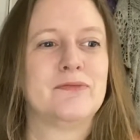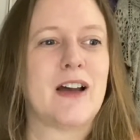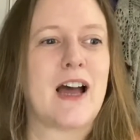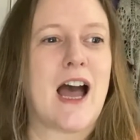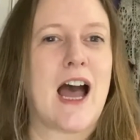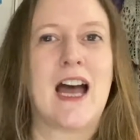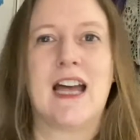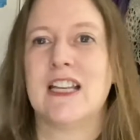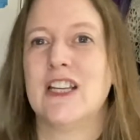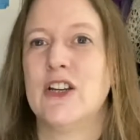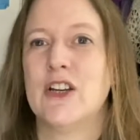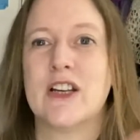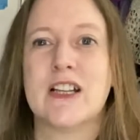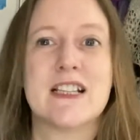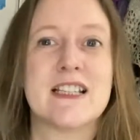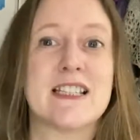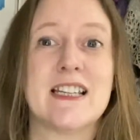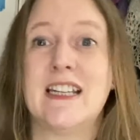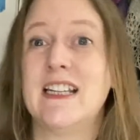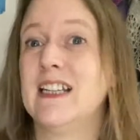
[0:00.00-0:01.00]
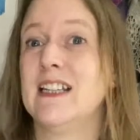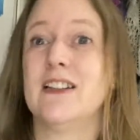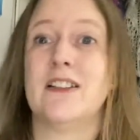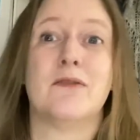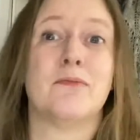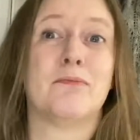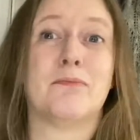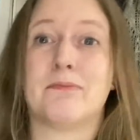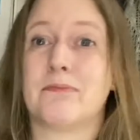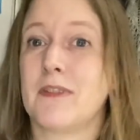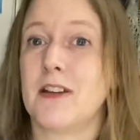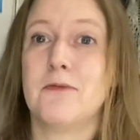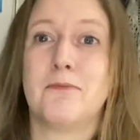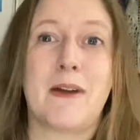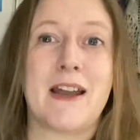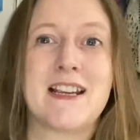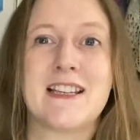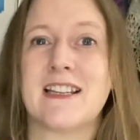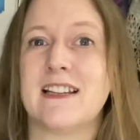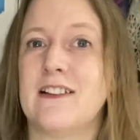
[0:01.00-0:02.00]
and you can see
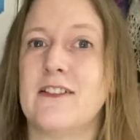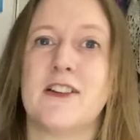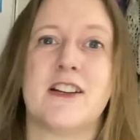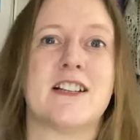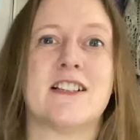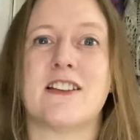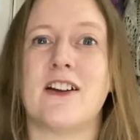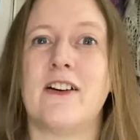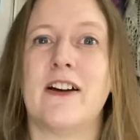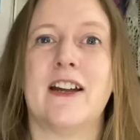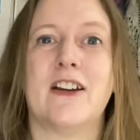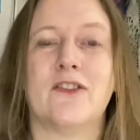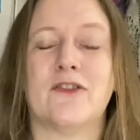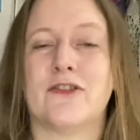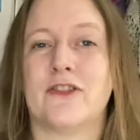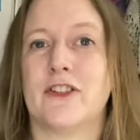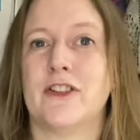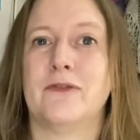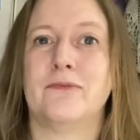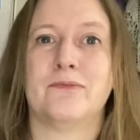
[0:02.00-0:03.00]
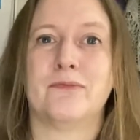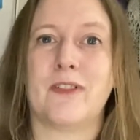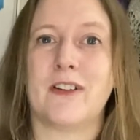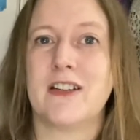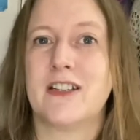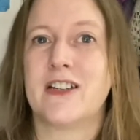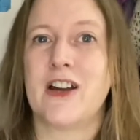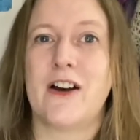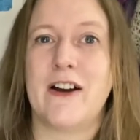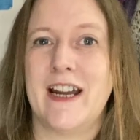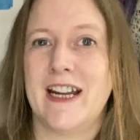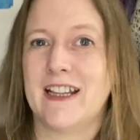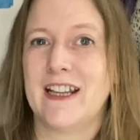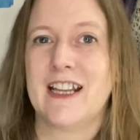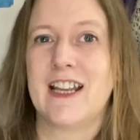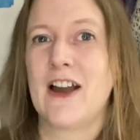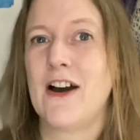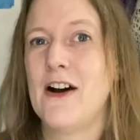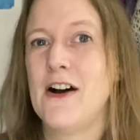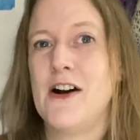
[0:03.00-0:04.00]
basically the design from dyeing the
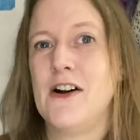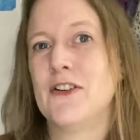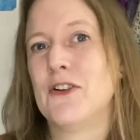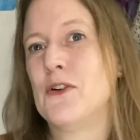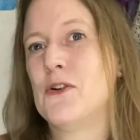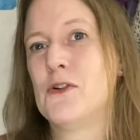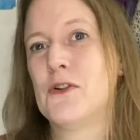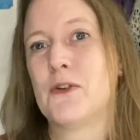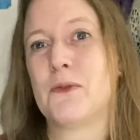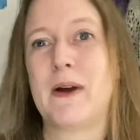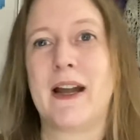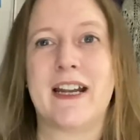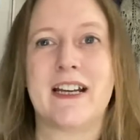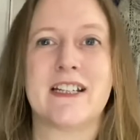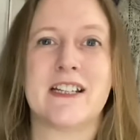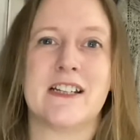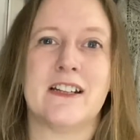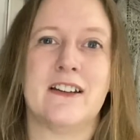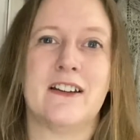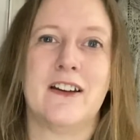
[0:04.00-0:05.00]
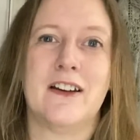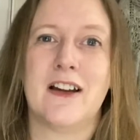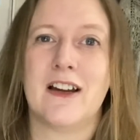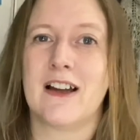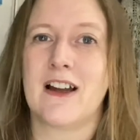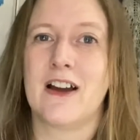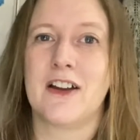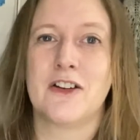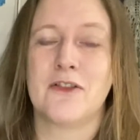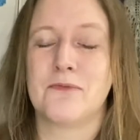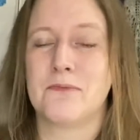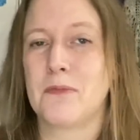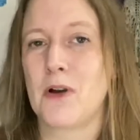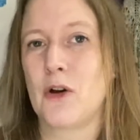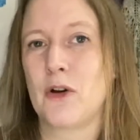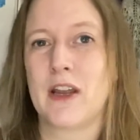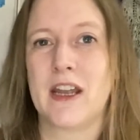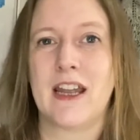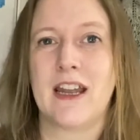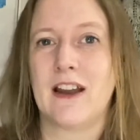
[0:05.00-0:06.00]
yarn all the way to kind of
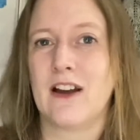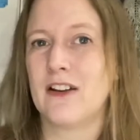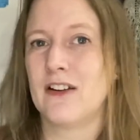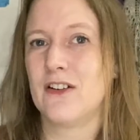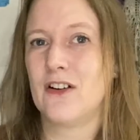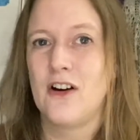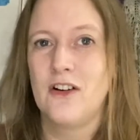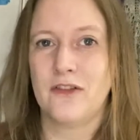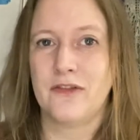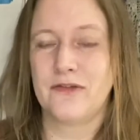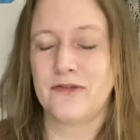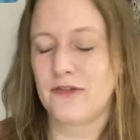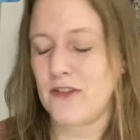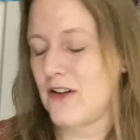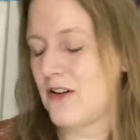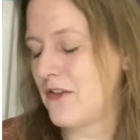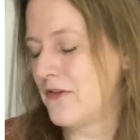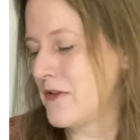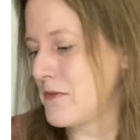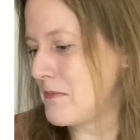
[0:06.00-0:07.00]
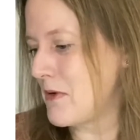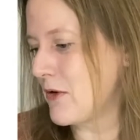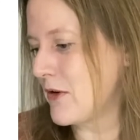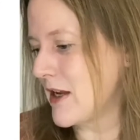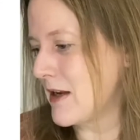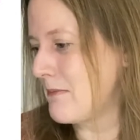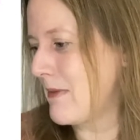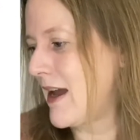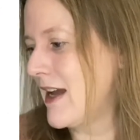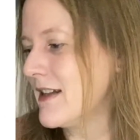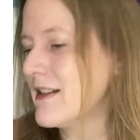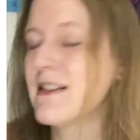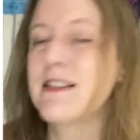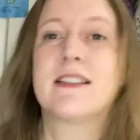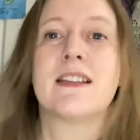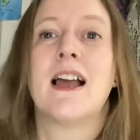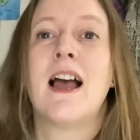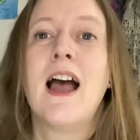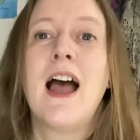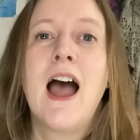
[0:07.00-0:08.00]
blocking and off the blocking
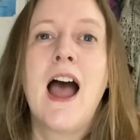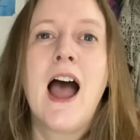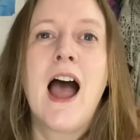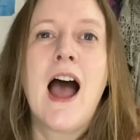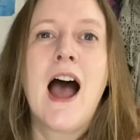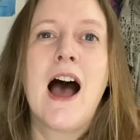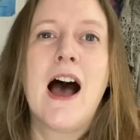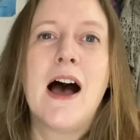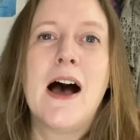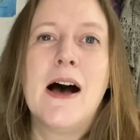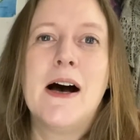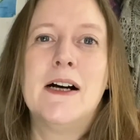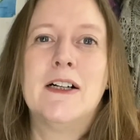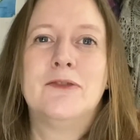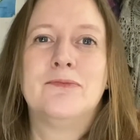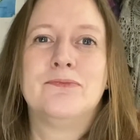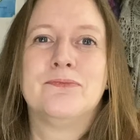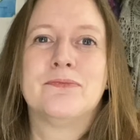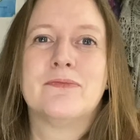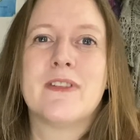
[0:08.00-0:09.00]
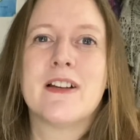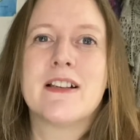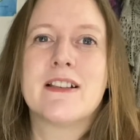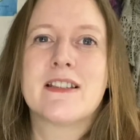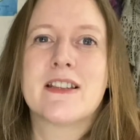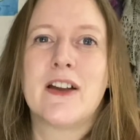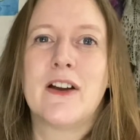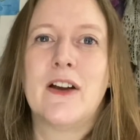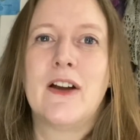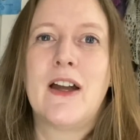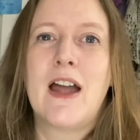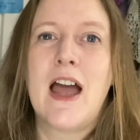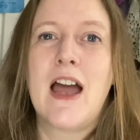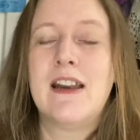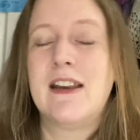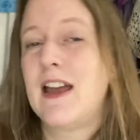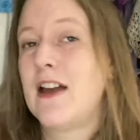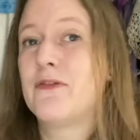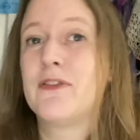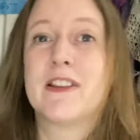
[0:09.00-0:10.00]
mats, so,
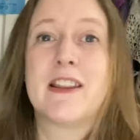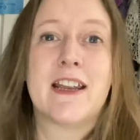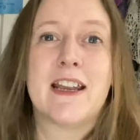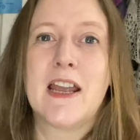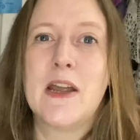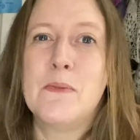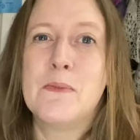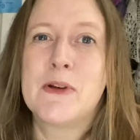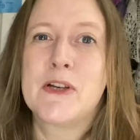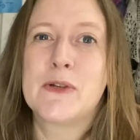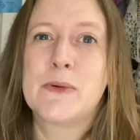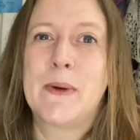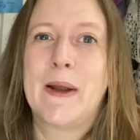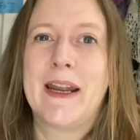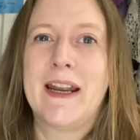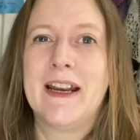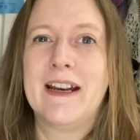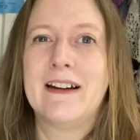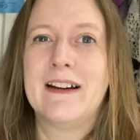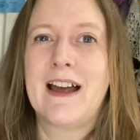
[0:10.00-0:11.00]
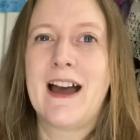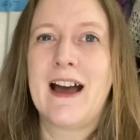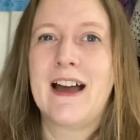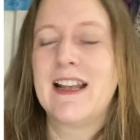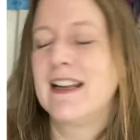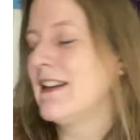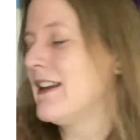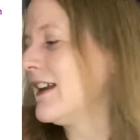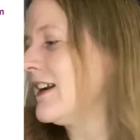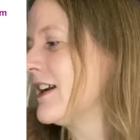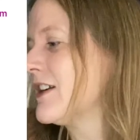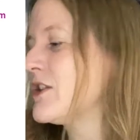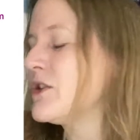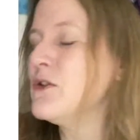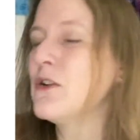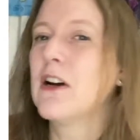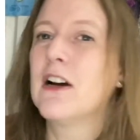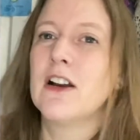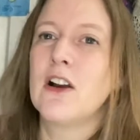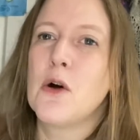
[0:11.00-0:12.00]
and everything in between, and I
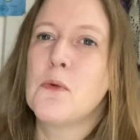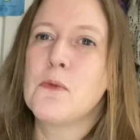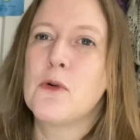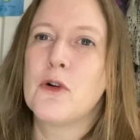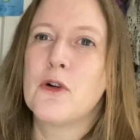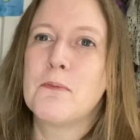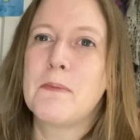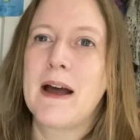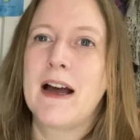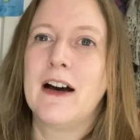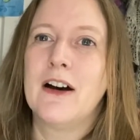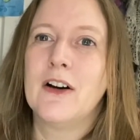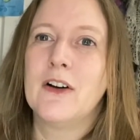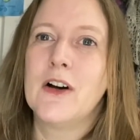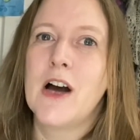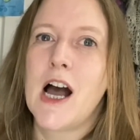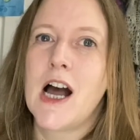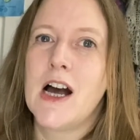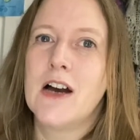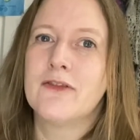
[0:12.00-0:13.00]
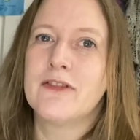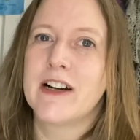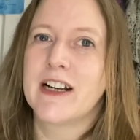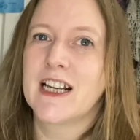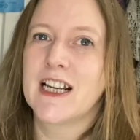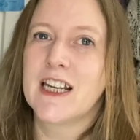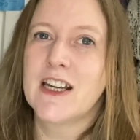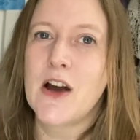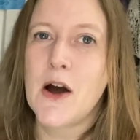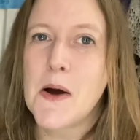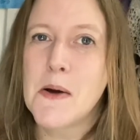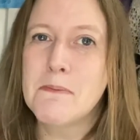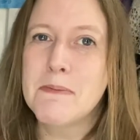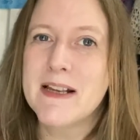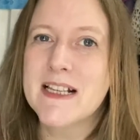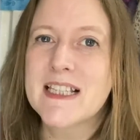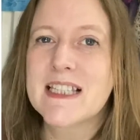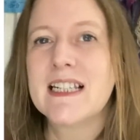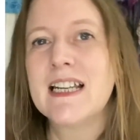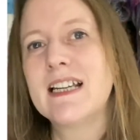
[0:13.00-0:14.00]
talk a lot more about running a yarn
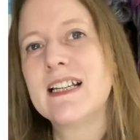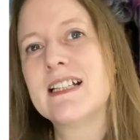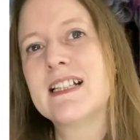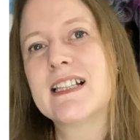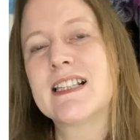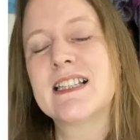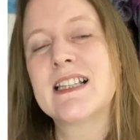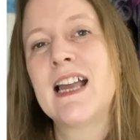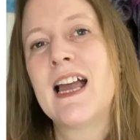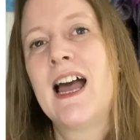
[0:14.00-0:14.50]
business.